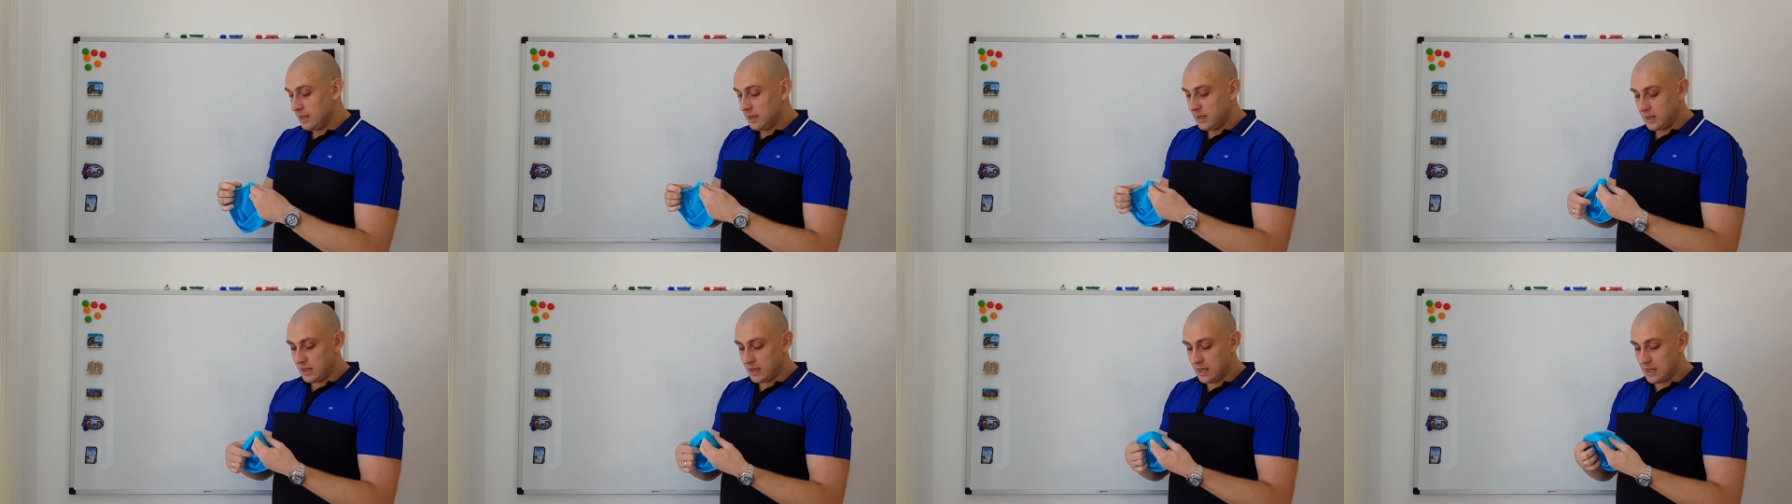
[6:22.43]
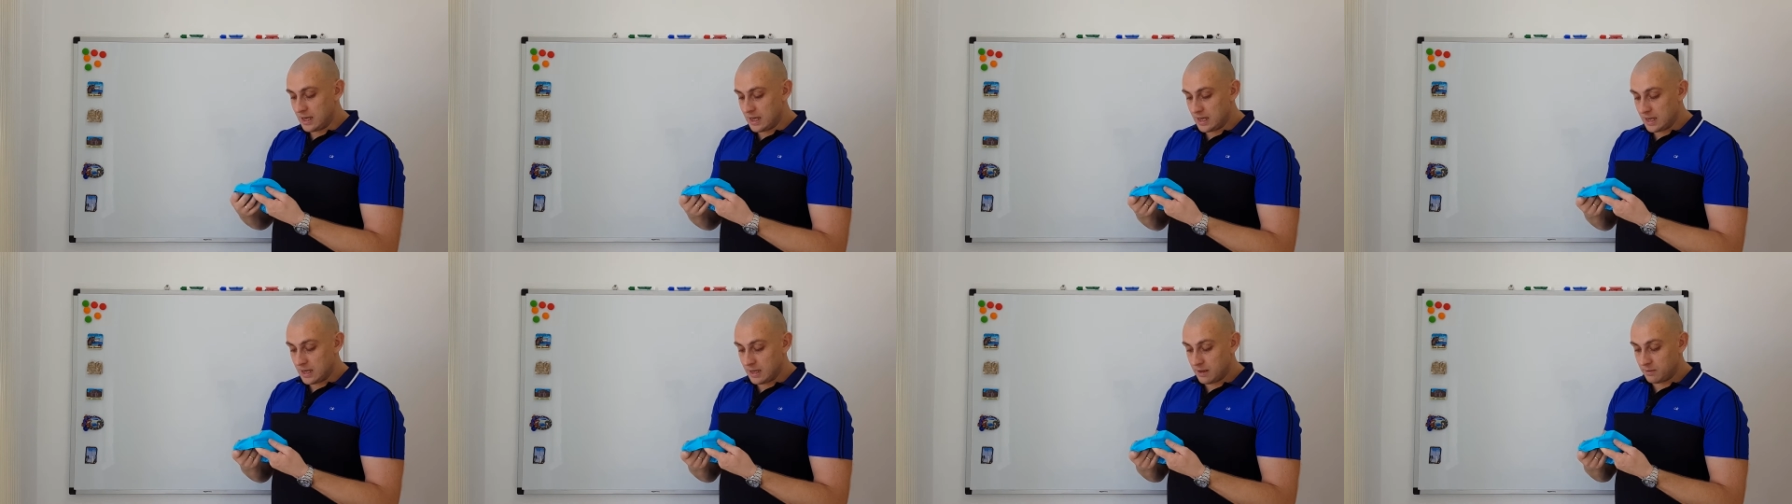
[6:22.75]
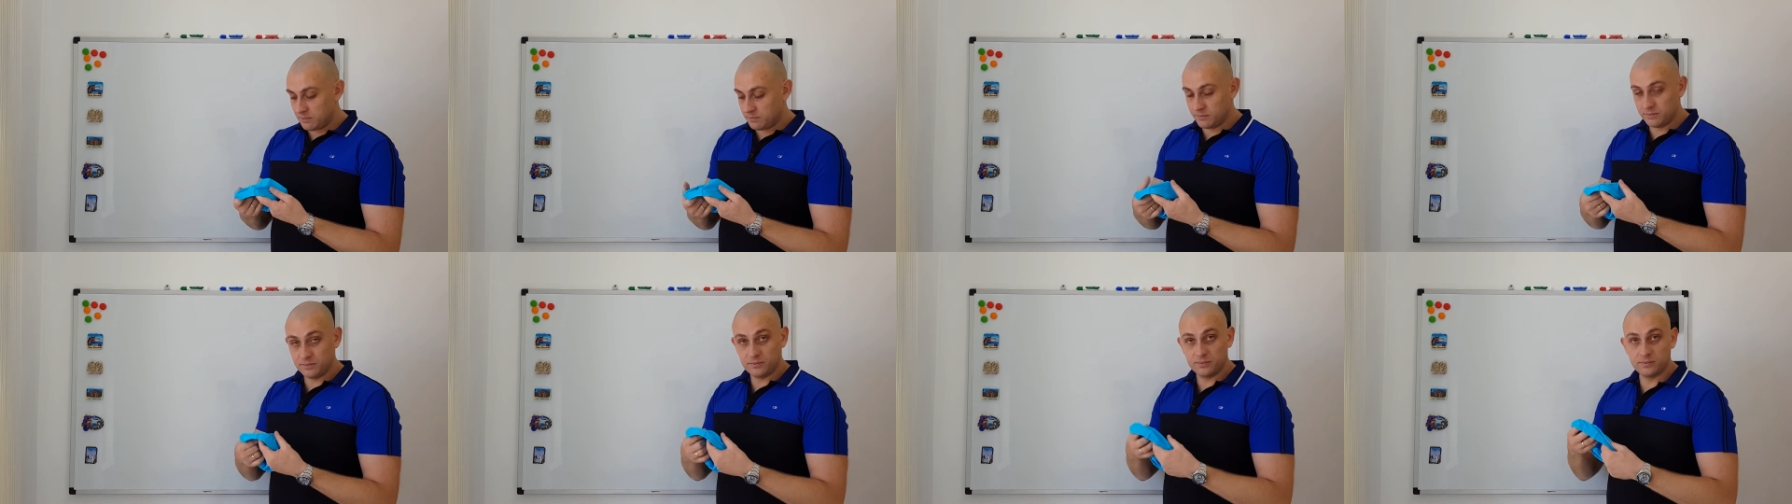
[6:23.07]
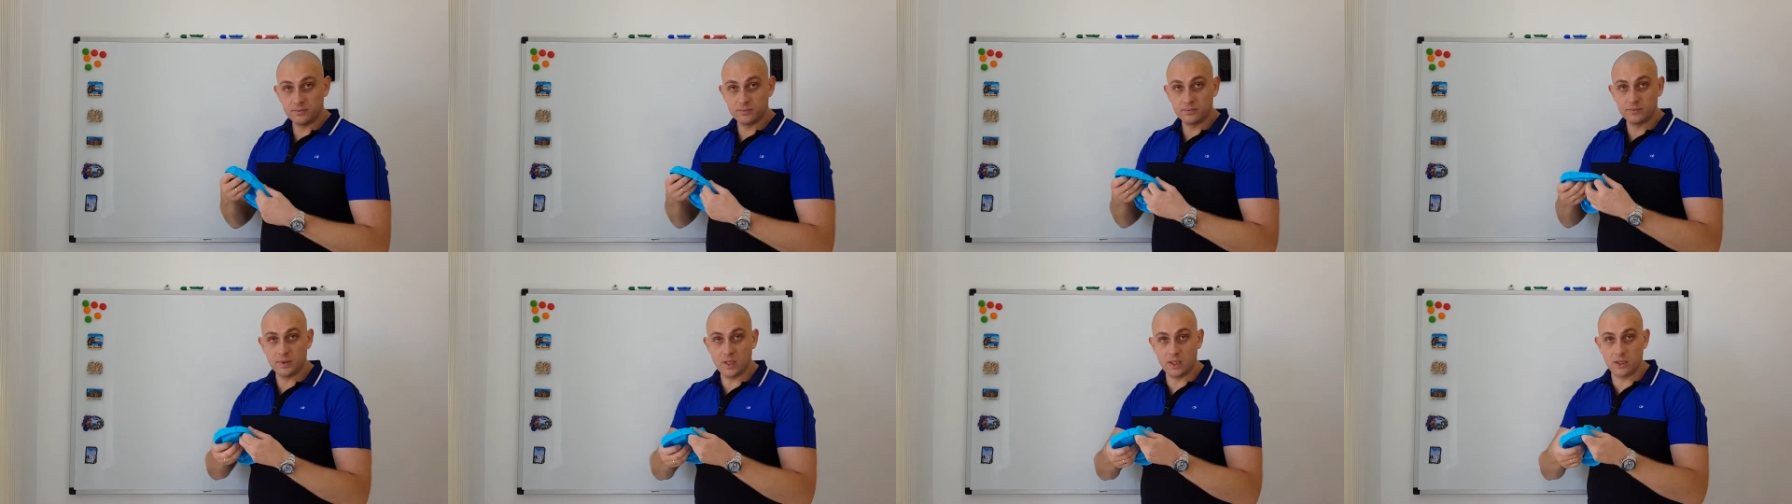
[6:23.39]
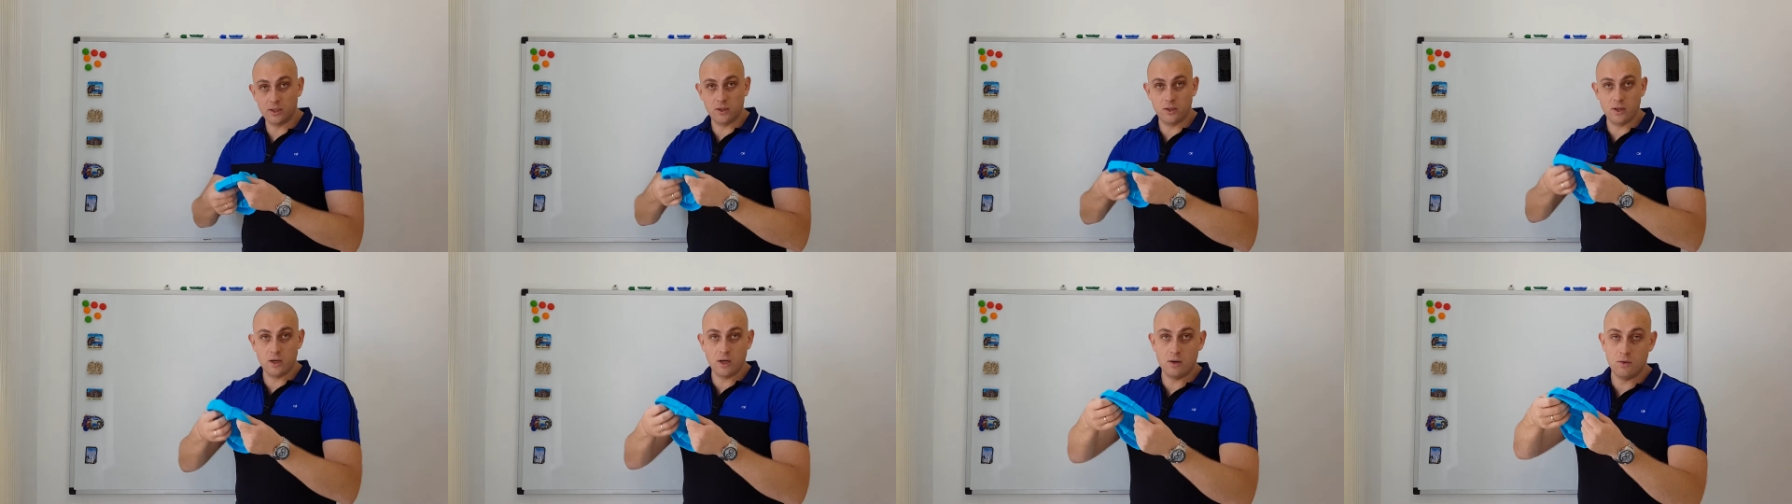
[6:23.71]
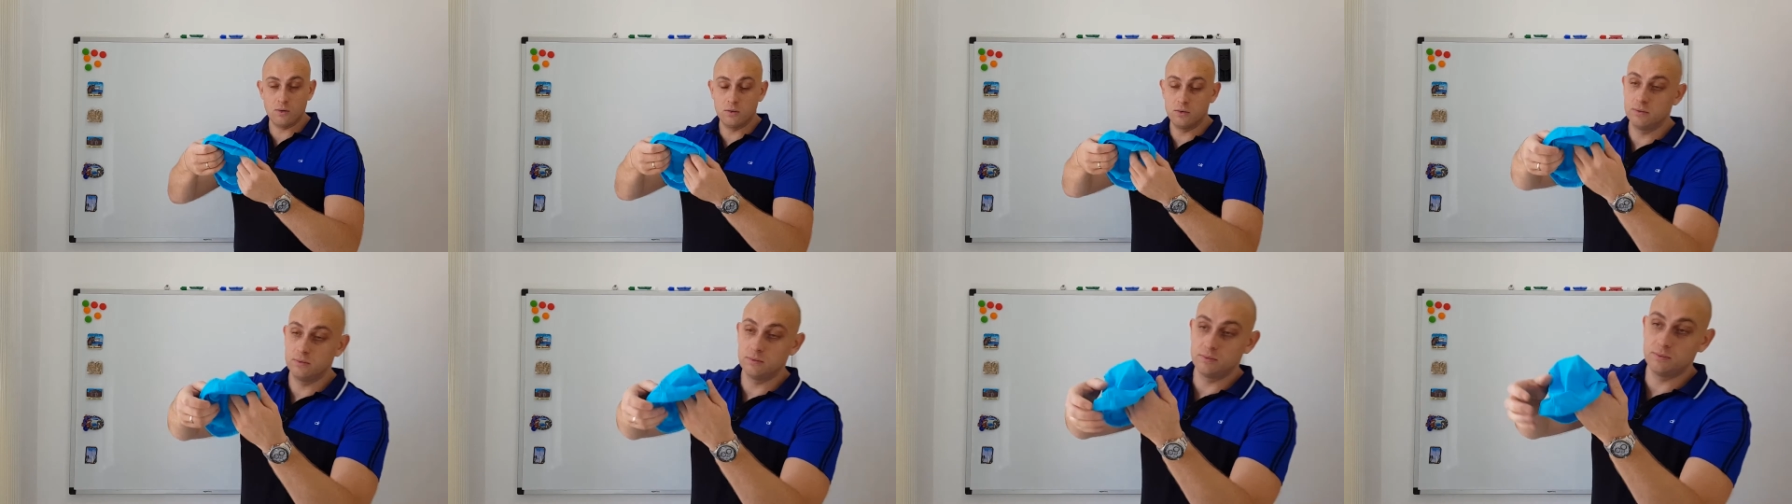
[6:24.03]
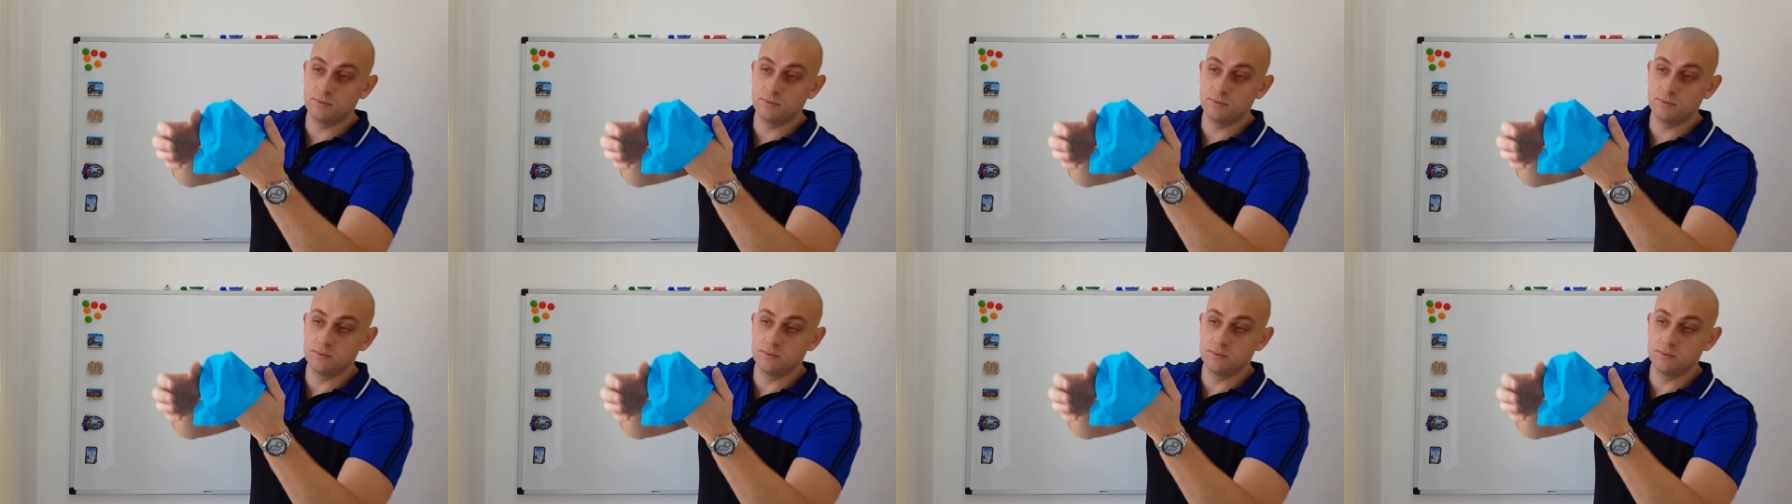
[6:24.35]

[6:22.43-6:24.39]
I don't know.